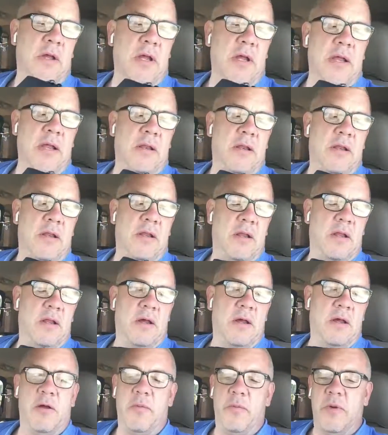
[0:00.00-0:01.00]
and
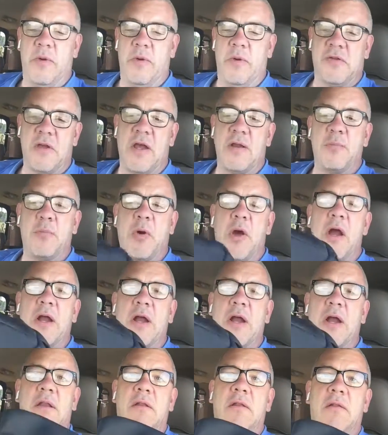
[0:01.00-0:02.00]
a side
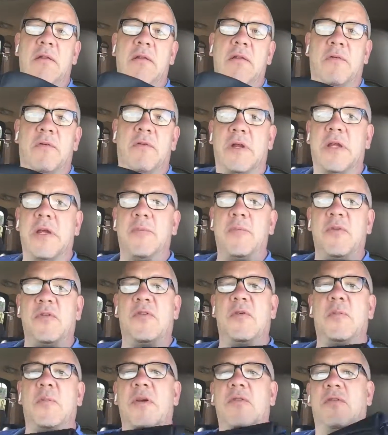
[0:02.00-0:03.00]
pocket for keeping
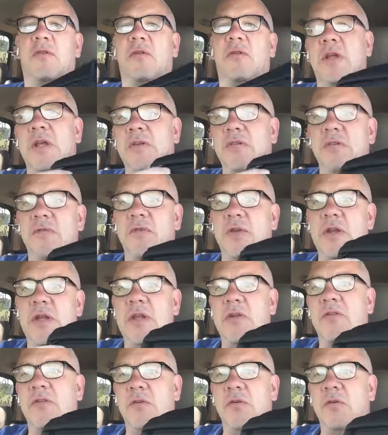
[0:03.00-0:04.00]
some extra things if you
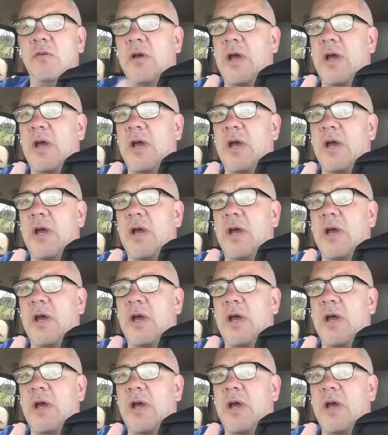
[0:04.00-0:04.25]
need to.